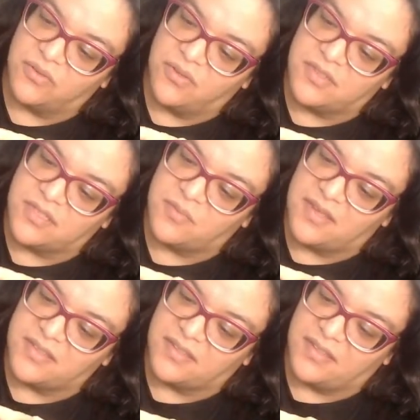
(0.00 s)
you just
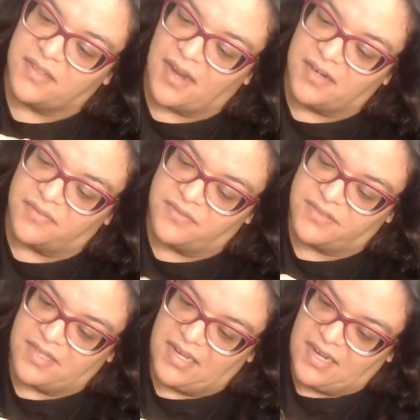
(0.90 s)
basically kind of
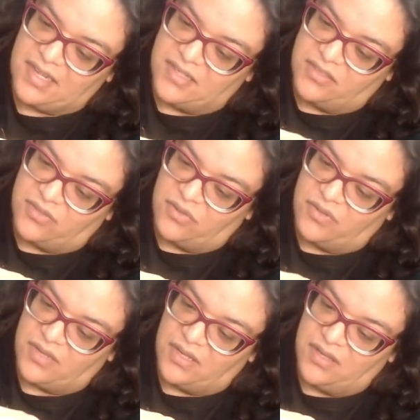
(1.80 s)
stick it into
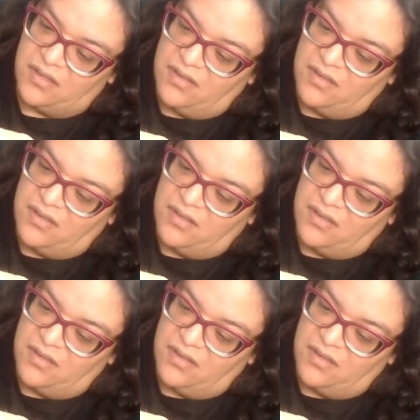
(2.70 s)
the